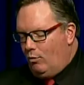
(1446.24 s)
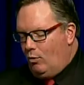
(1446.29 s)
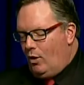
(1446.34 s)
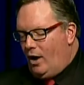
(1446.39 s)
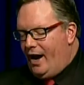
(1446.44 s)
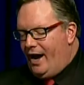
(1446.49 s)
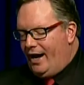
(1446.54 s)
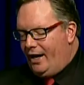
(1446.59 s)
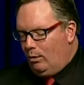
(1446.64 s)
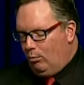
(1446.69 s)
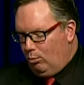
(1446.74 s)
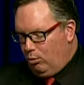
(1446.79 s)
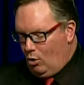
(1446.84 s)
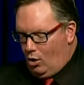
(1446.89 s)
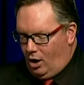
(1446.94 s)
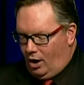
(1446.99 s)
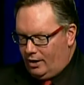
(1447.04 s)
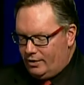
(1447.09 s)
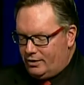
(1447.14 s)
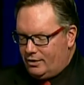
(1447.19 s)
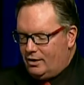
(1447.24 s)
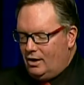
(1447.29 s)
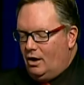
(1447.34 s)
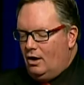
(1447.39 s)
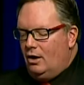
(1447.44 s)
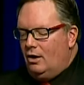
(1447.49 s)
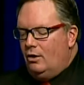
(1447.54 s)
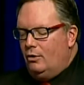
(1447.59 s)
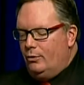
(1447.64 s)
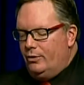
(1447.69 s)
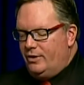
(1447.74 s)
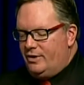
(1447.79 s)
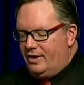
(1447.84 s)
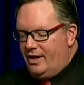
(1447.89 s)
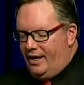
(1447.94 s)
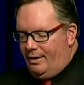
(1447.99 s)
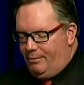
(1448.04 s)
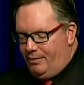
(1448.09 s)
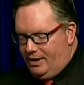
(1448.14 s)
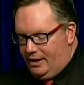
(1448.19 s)
where I had a boss who would
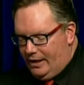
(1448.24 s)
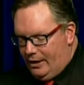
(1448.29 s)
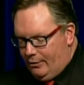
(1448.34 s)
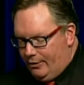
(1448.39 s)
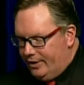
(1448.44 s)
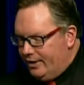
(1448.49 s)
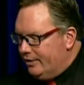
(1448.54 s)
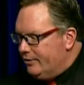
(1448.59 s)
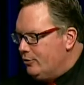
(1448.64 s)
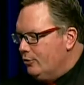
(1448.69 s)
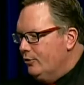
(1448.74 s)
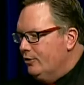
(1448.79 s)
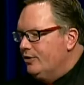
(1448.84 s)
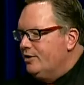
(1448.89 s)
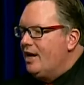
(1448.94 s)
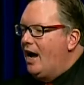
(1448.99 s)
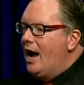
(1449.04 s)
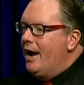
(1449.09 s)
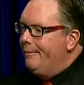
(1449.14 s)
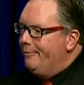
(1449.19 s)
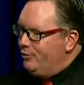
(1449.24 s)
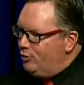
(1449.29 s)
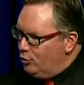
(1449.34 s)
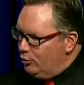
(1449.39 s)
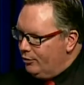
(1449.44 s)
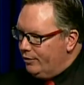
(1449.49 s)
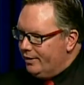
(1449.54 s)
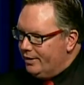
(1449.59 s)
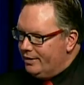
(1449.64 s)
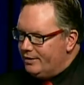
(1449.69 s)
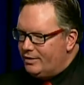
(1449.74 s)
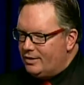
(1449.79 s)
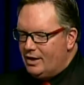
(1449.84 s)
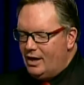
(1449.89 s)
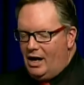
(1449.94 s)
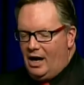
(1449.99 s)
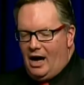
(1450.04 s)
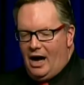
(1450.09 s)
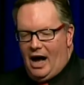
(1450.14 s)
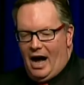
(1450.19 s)
say, be here at a certain time, do this.
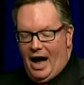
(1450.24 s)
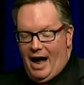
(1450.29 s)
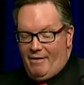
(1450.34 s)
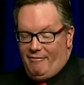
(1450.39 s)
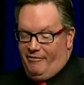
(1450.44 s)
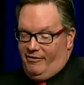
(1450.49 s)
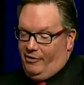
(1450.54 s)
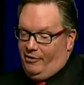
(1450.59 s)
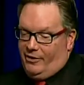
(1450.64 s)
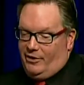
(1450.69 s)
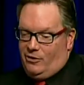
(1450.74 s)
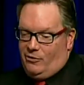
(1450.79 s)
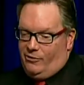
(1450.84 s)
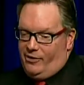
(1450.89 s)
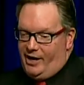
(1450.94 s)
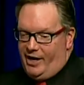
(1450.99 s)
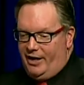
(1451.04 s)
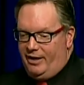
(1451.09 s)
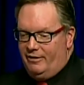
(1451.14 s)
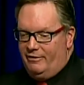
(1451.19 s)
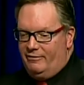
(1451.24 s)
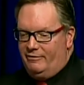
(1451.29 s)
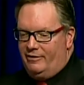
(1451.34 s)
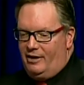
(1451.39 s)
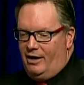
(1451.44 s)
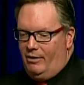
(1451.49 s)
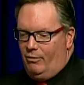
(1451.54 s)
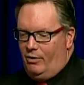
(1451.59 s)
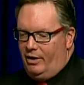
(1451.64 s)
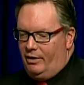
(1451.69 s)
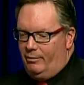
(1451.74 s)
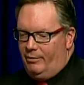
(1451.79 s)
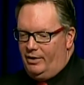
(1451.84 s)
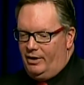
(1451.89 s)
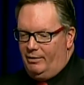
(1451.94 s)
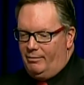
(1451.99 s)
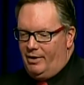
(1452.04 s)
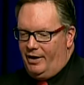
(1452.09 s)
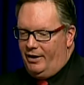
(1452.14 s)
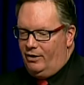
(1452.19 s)
I'm very creative. I want to
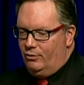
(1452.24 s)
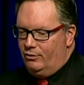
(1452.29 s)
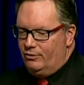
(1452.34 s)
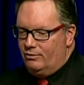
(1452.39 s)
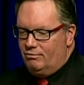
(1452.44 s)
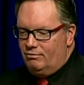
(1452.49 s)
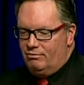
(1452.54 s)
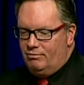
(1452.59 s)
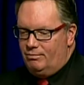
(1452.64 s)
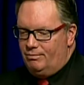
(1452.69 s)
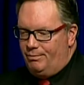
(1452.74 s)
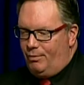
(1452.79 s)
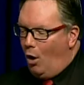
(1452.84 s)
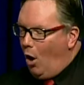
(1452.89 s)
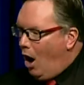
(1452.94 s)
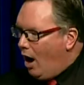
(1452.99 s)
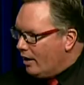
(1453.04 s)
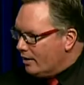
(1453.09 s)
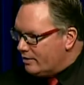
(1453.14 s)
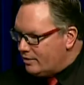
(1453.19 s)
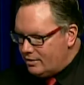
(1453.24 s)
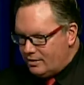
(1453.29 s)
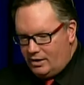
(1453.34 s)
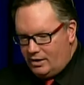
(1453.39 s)
be my own boss,